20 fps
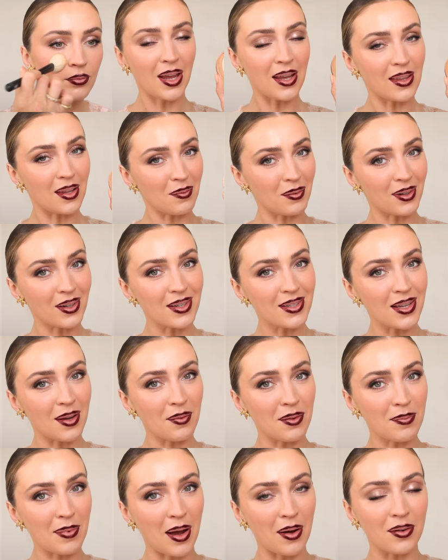And then we're gonna set
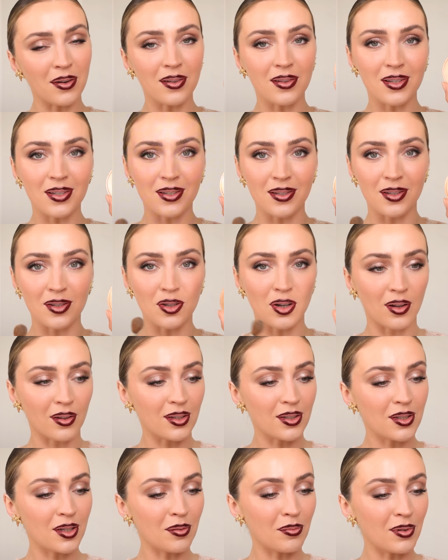with powder. This is the
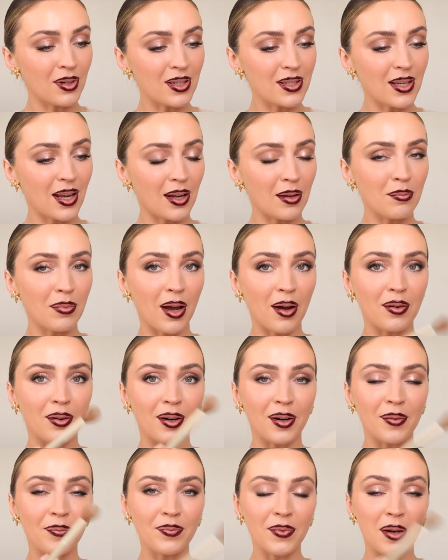Charlotte Tilbury setting
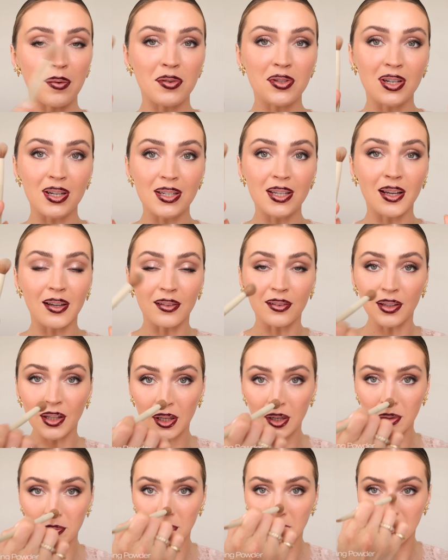powder. And I'm just gonna take a
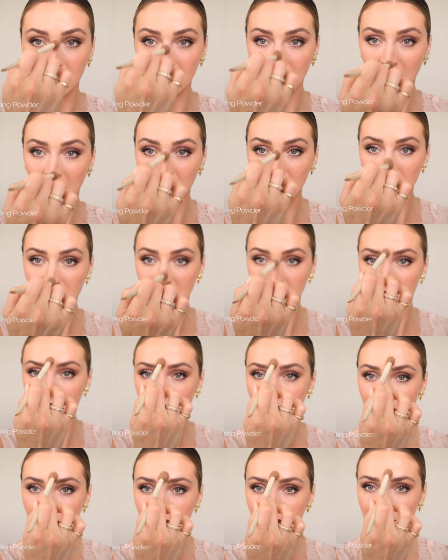little bit of that just
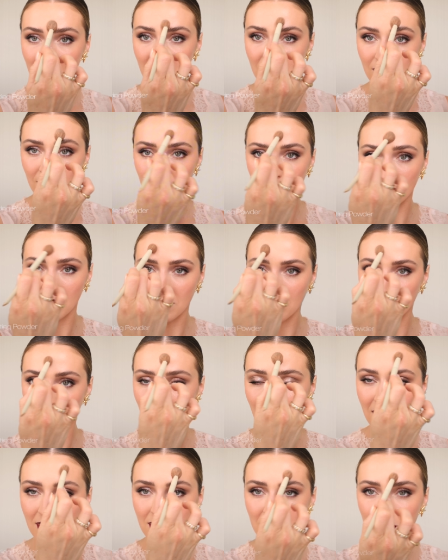into the center of my
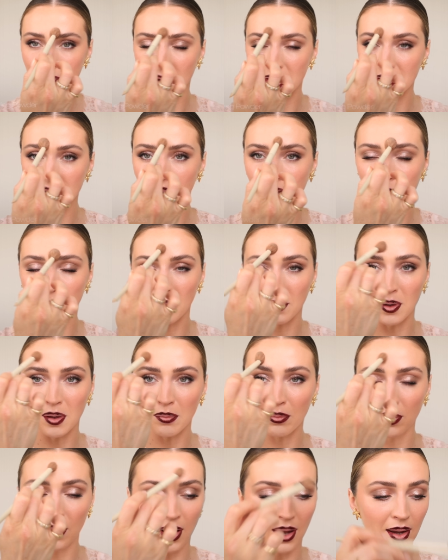face, basically where we
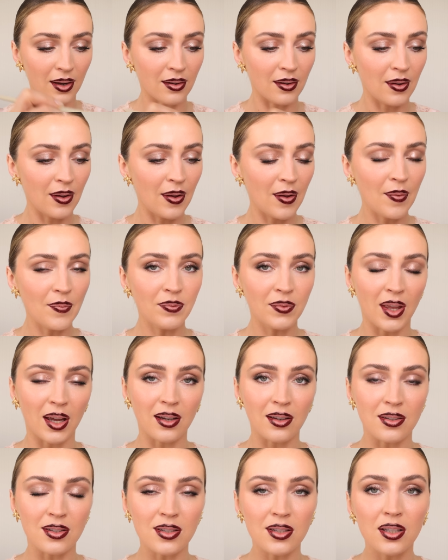applied that
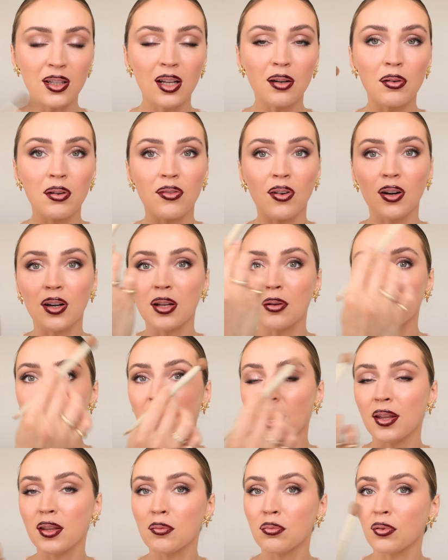concealer. We've already
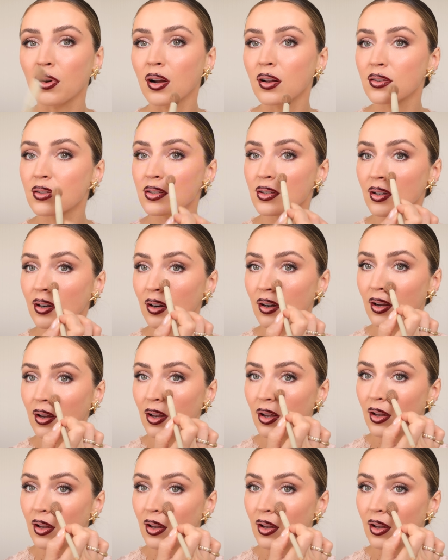applied the bronzer